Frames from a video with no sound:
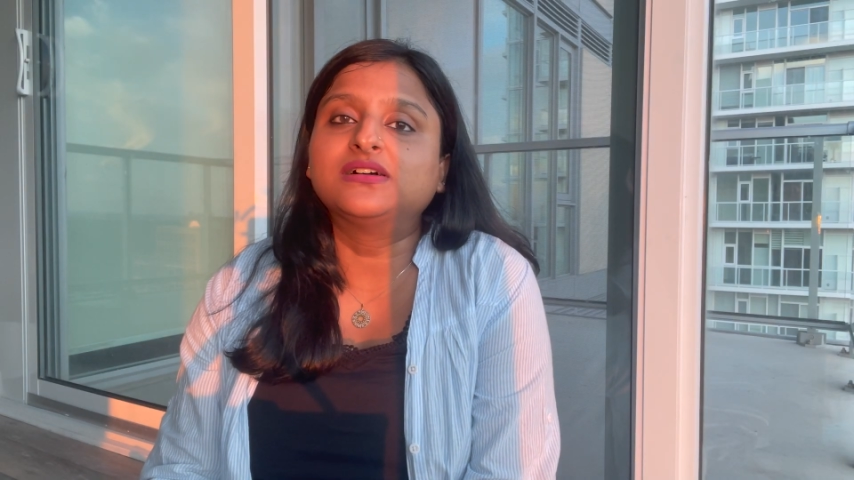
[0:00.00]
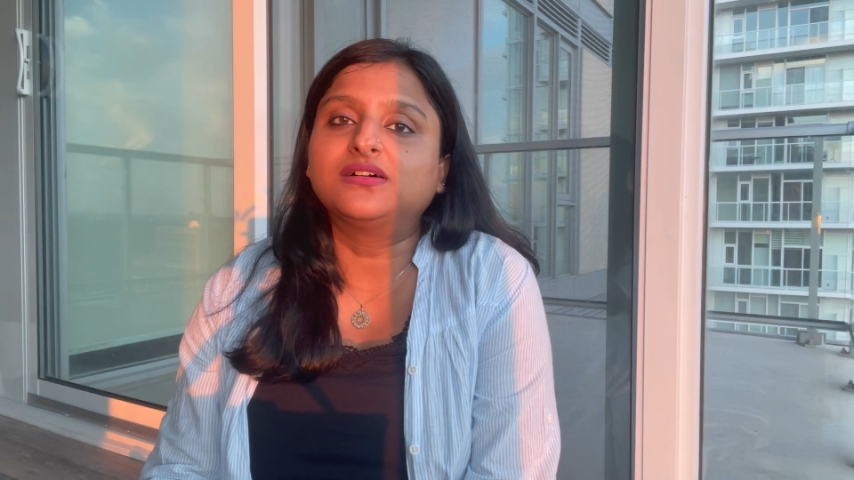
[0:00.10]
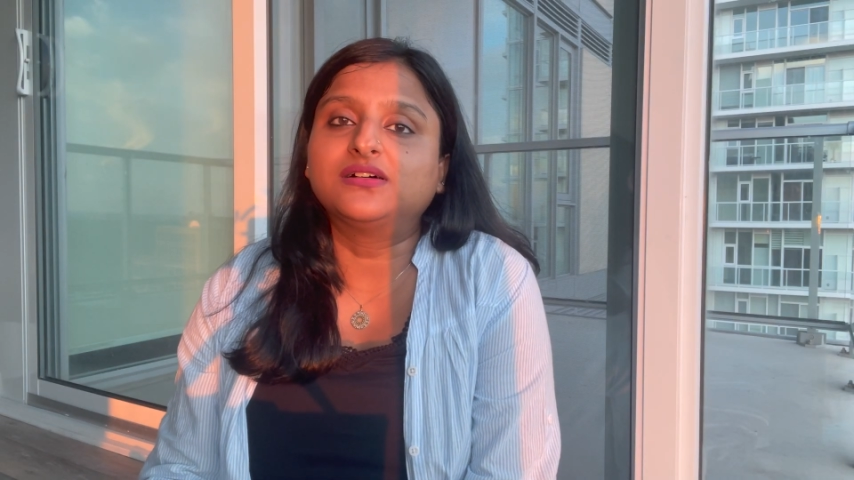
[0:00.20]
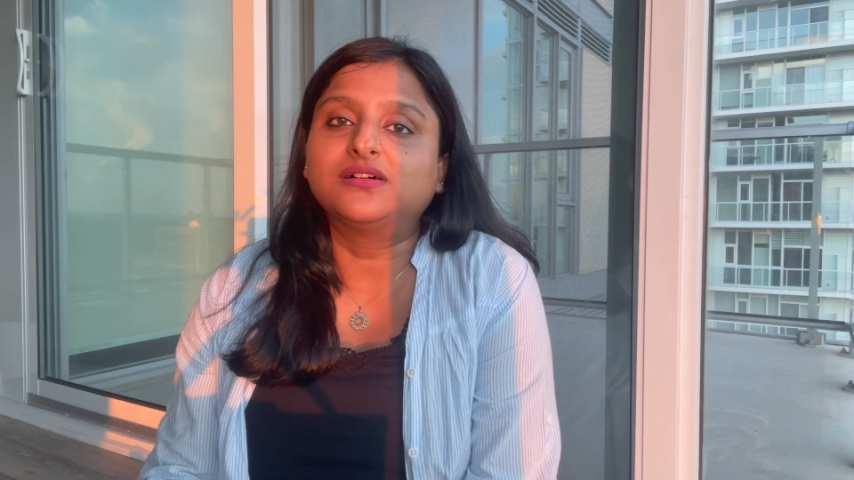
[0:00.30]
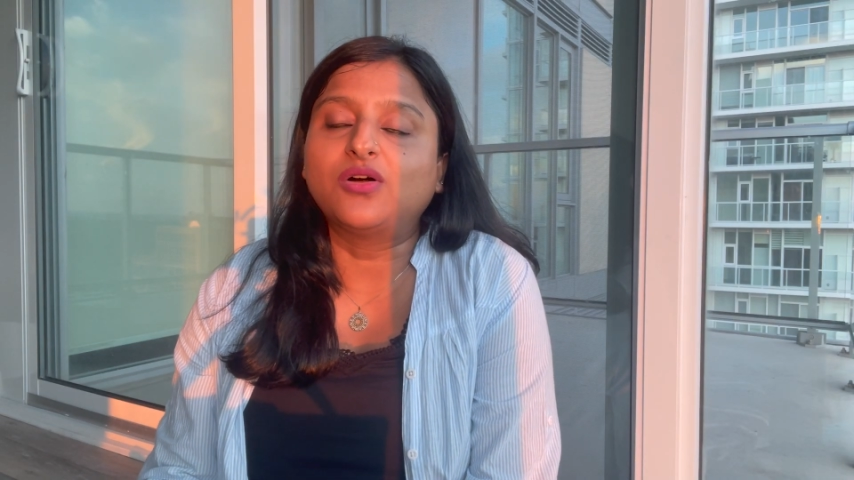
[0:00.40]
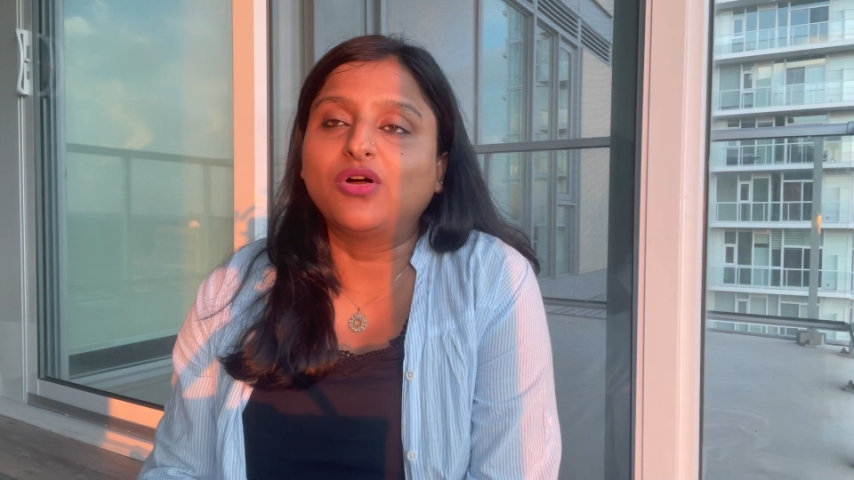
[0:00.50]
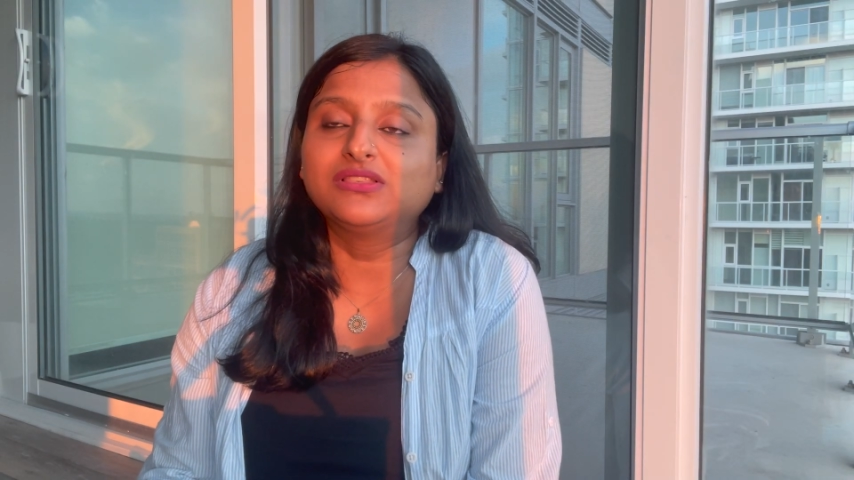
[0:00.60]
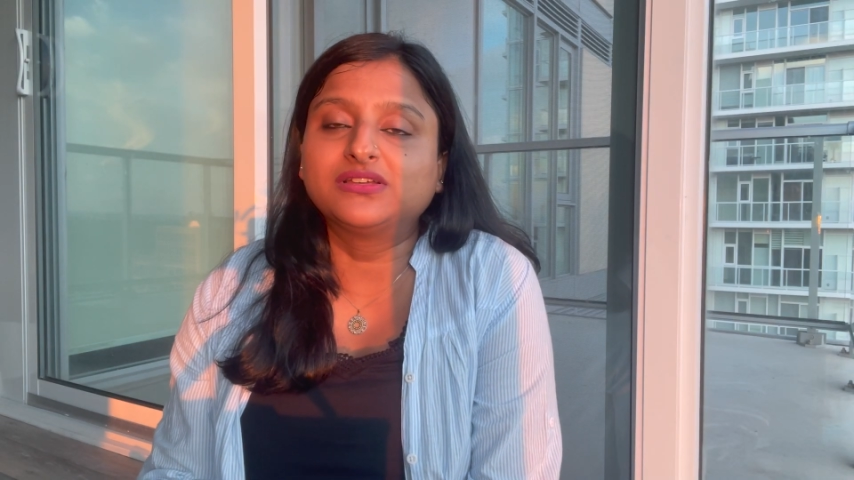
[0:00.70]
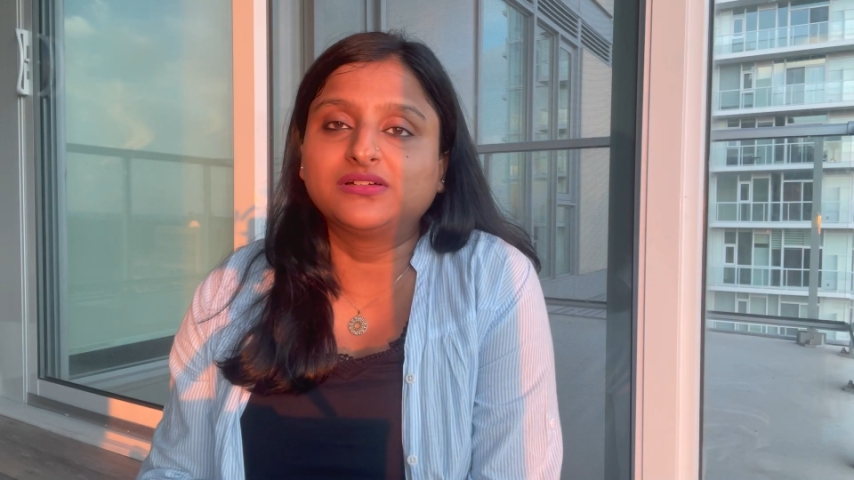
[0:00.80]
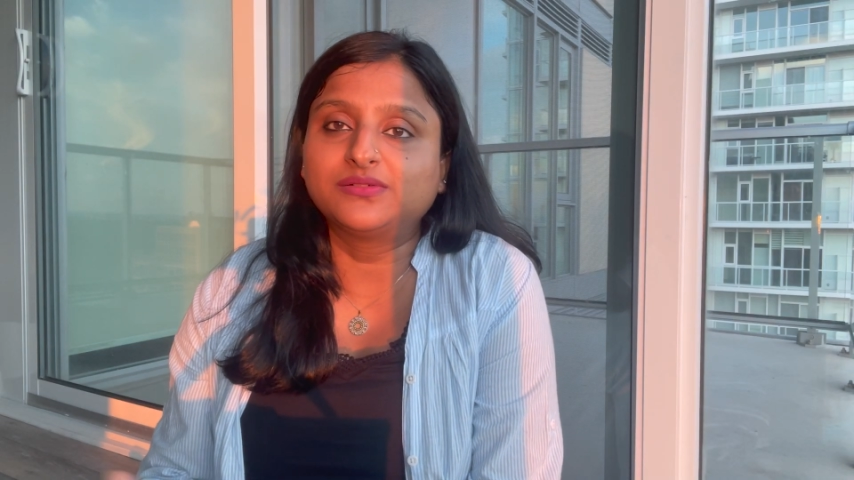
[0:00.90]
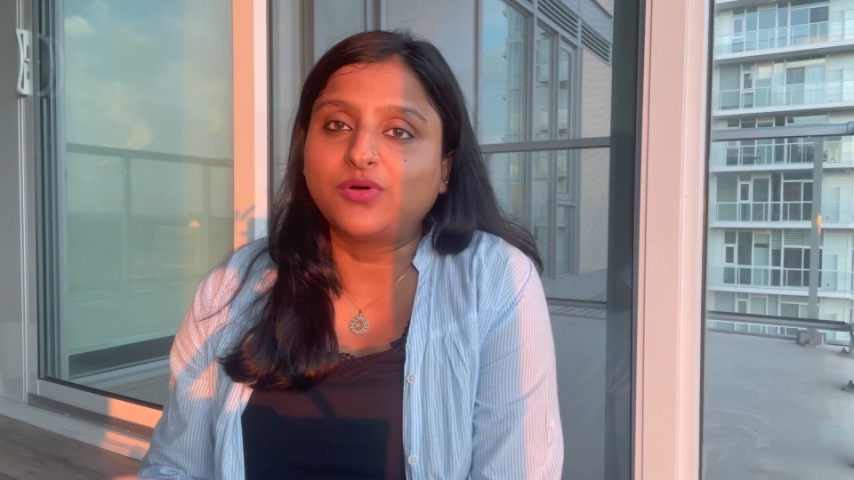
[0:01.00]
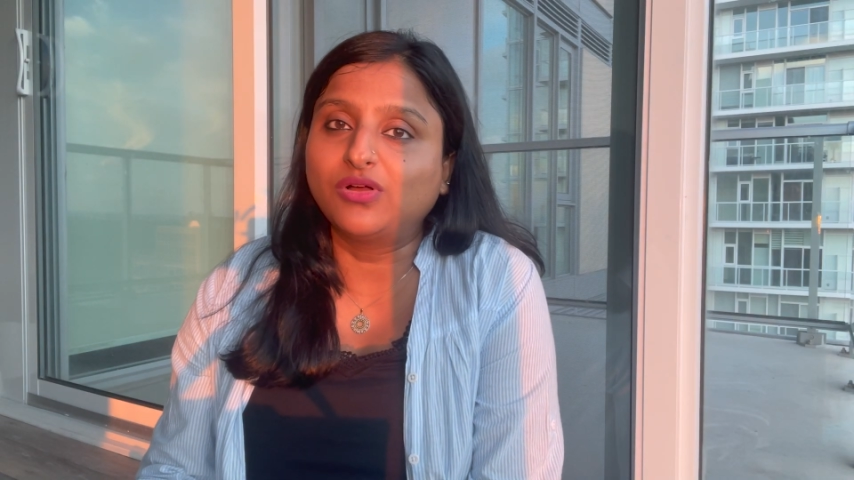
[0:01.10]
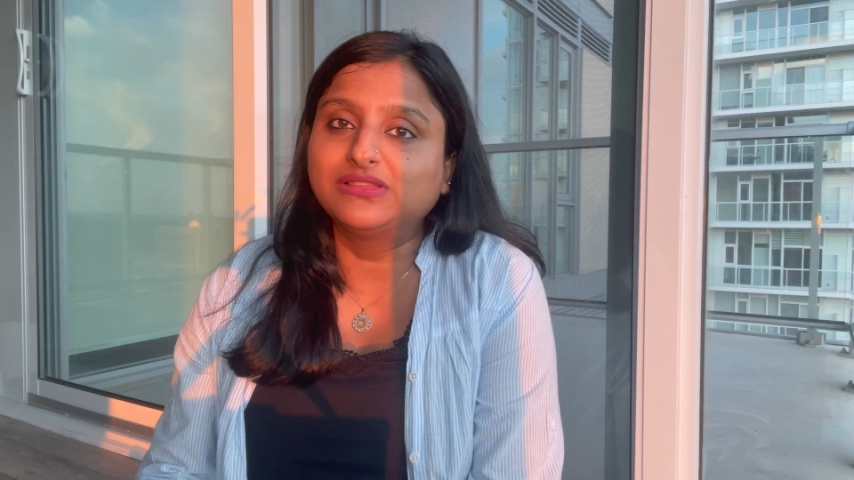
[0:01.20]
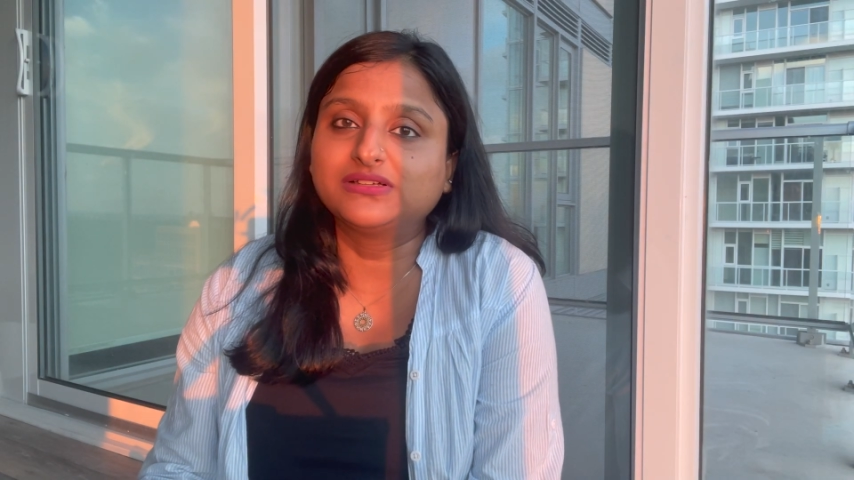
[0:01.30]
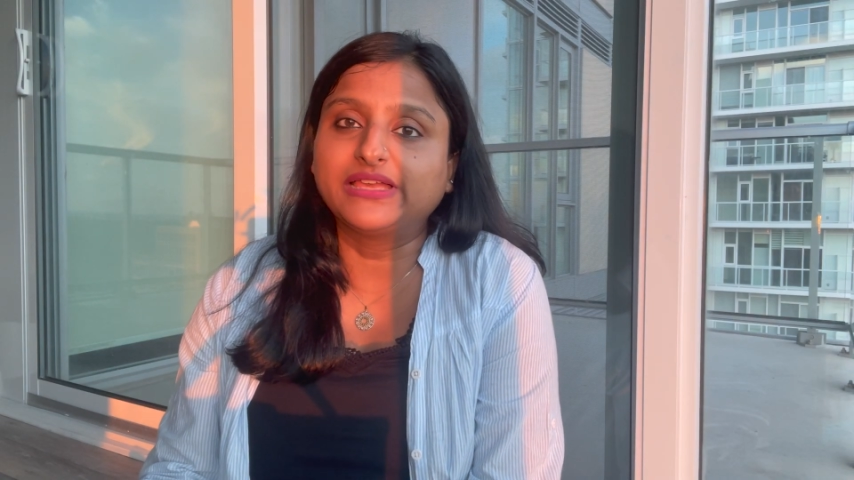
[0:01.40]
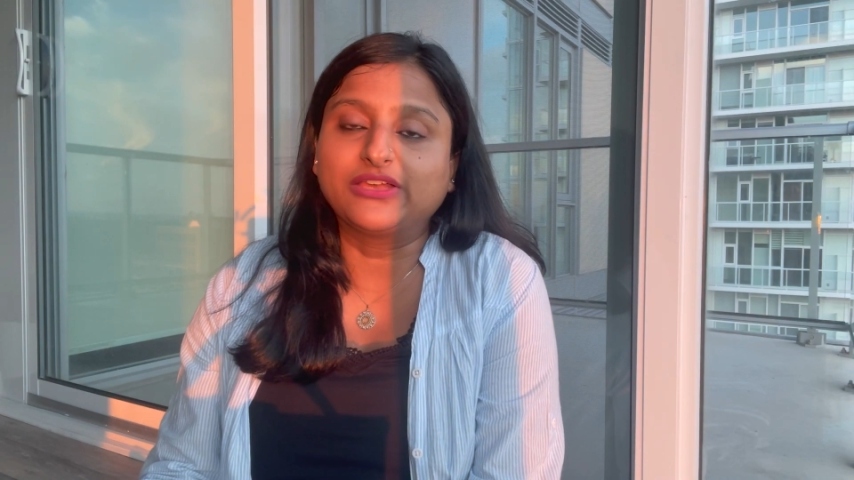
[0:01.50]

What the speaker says: all the